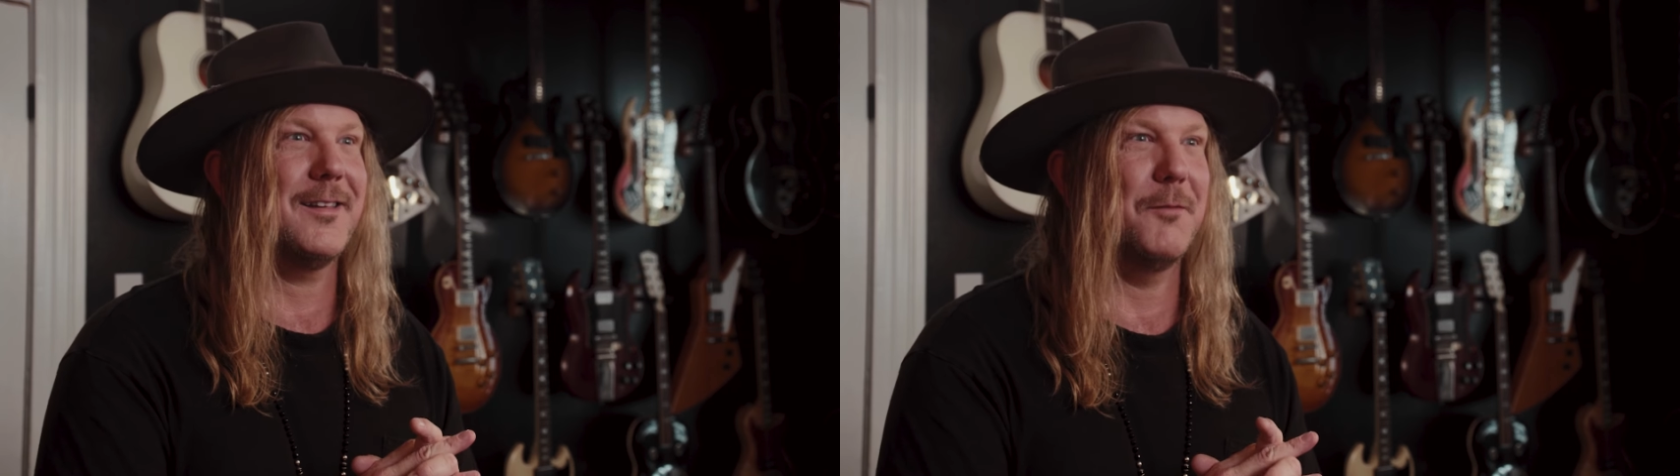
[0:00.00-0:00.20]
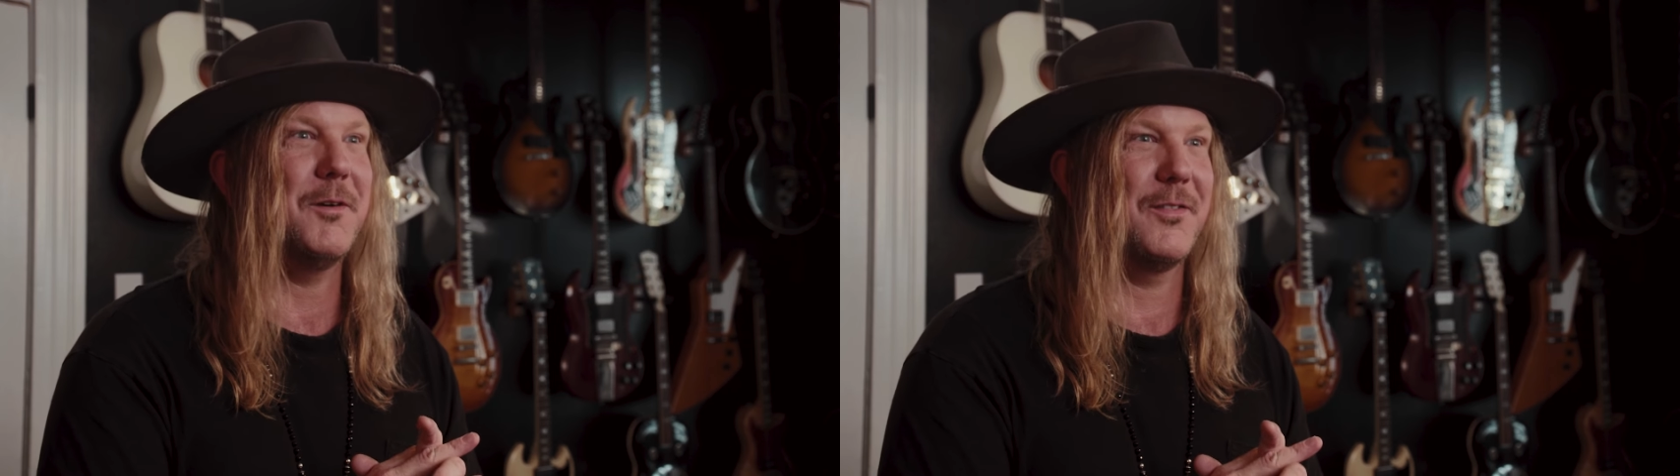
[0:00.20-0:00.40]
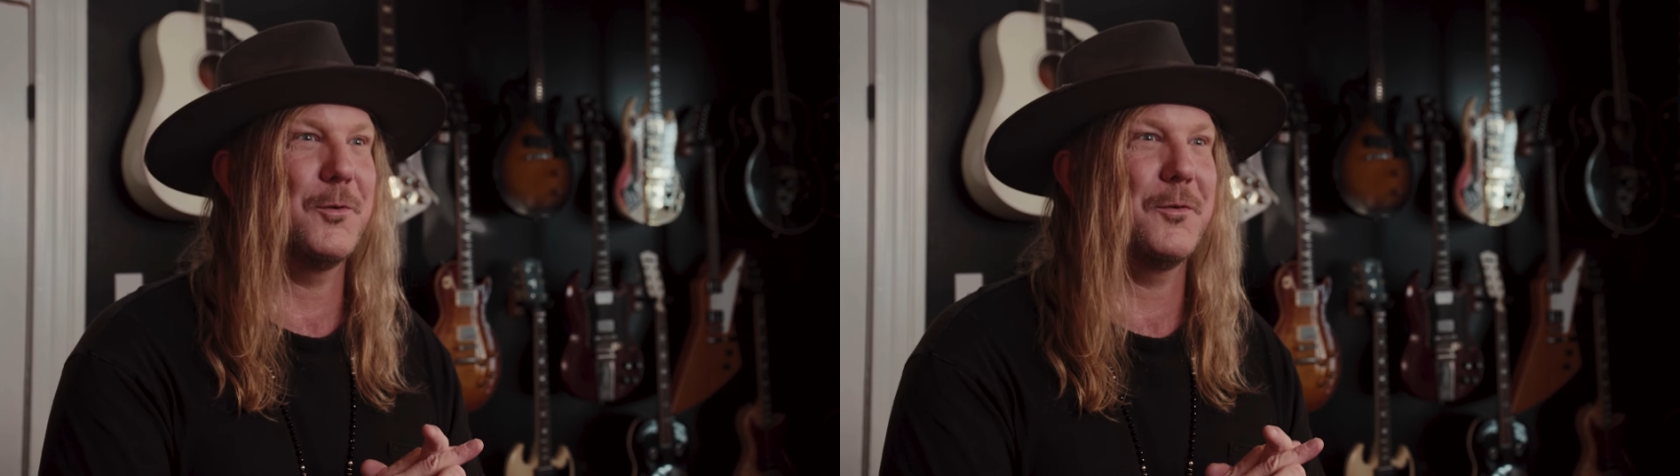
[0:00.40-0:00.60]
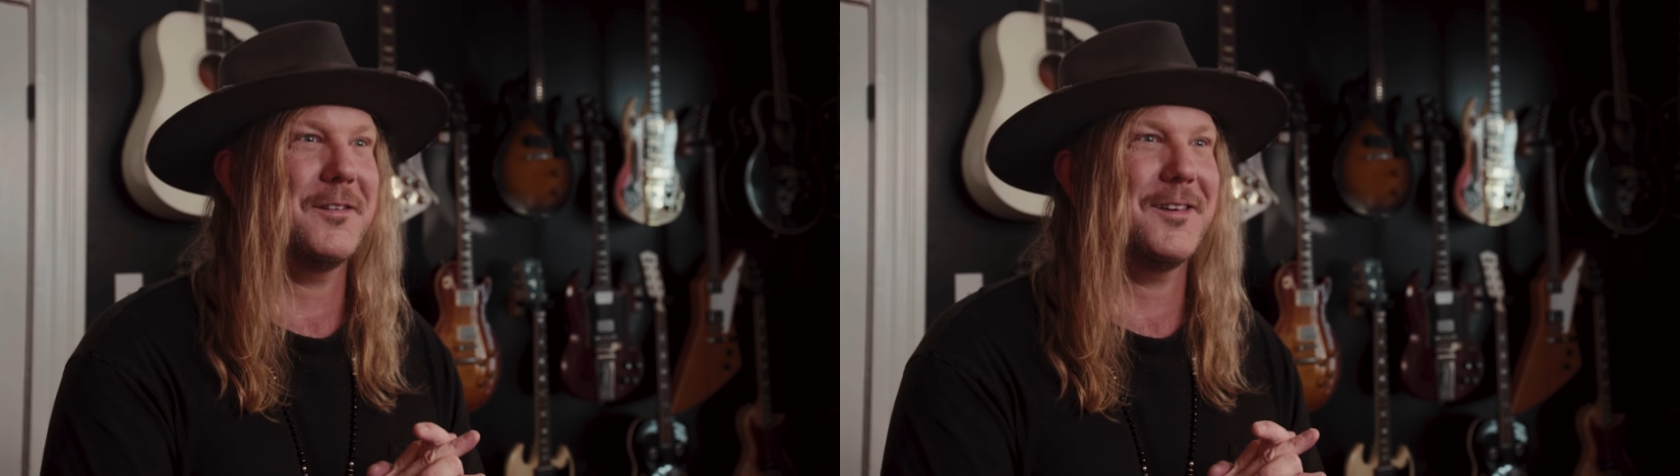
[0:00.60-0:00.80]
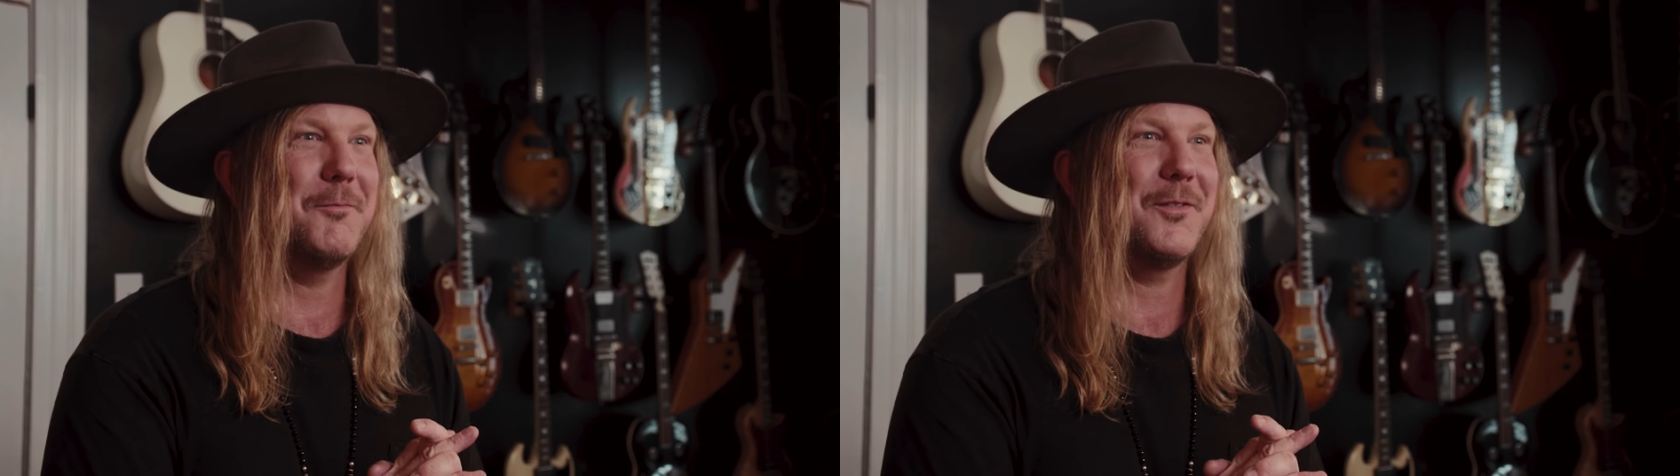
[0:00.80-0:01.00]
get me through,
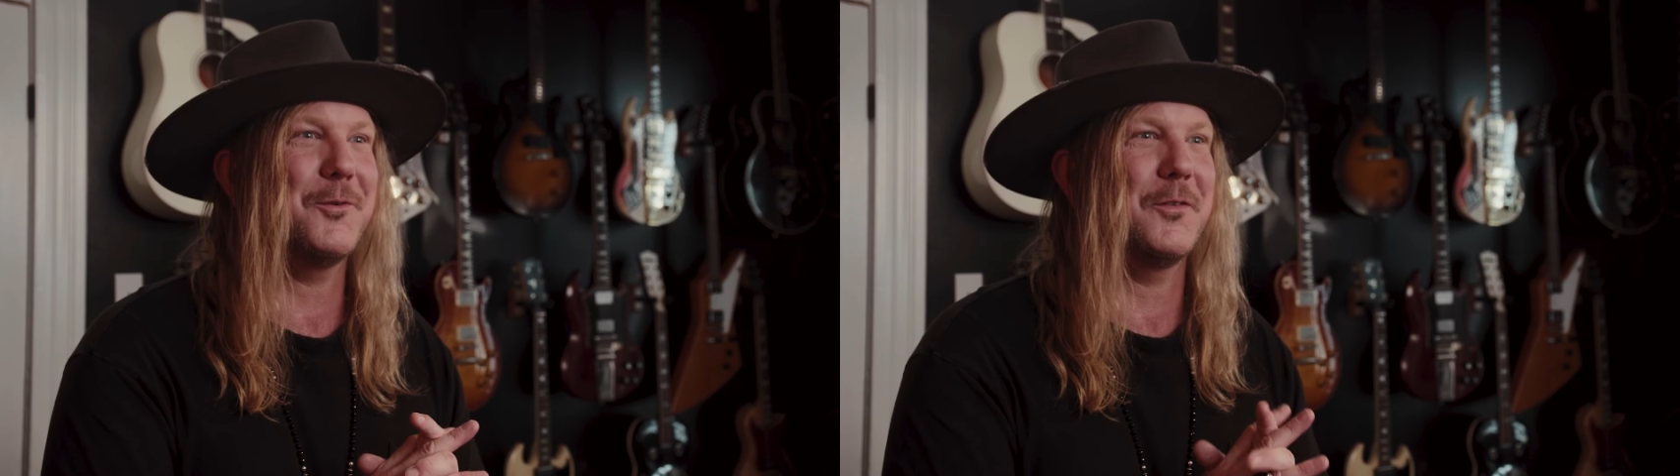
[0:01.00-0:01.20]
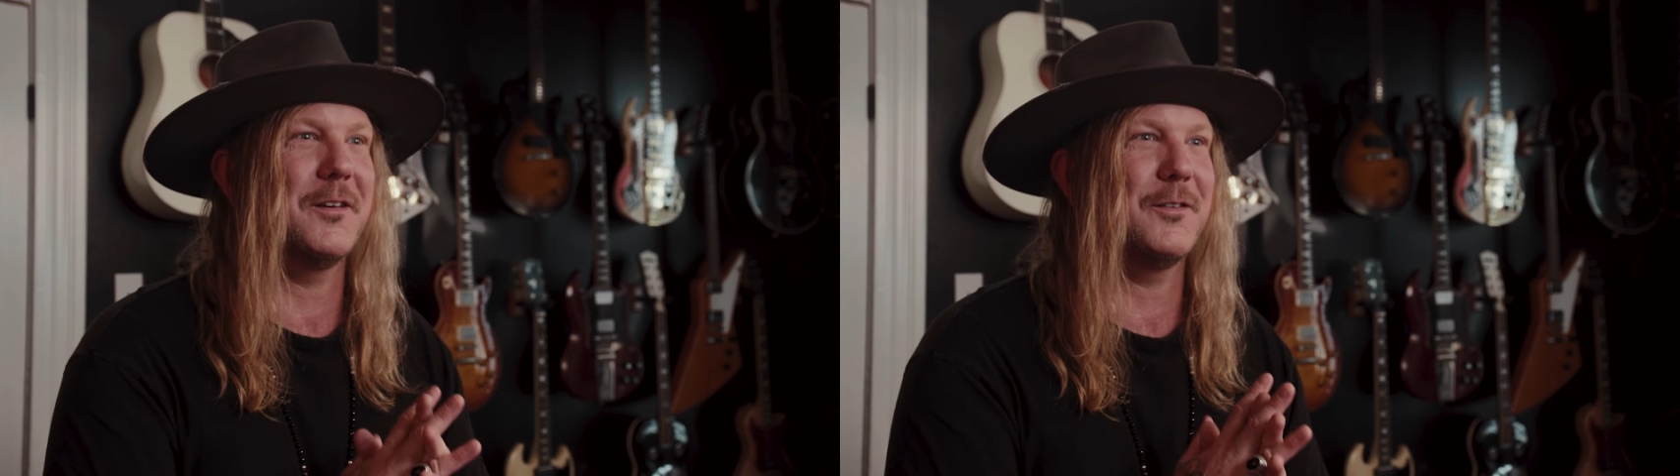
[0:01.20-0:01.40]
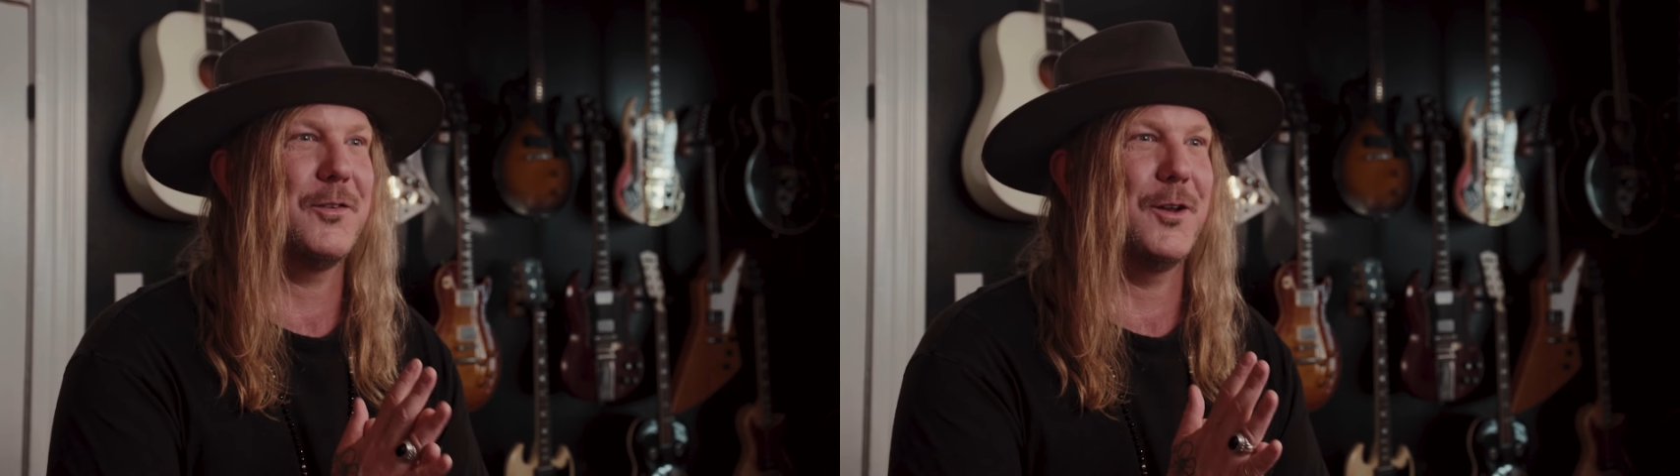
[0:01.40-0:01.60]
get me through this.